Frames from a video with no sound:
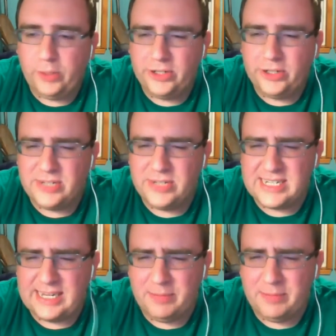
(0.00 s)
use
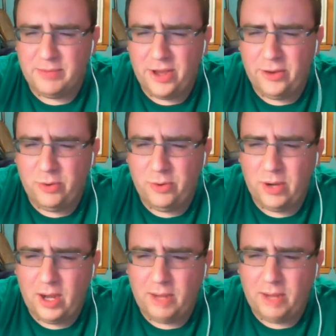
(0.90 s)
Steam.
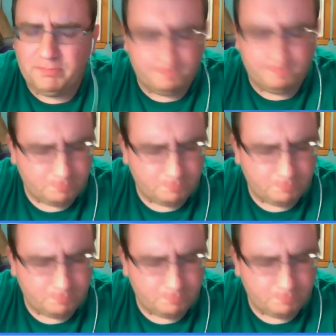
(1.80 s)
No.